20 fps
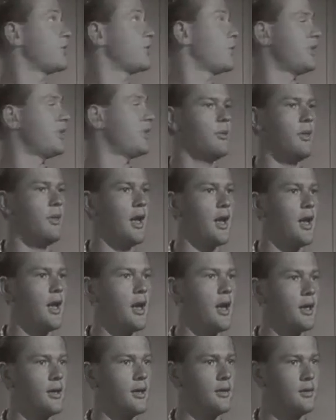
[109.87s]
All you see is what's in
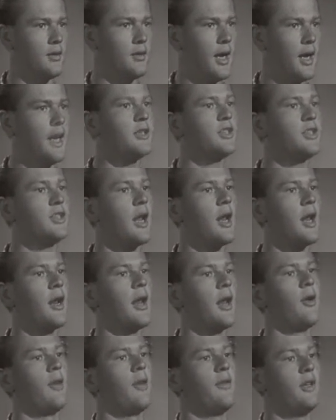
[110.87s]
my locker. I ain't selling.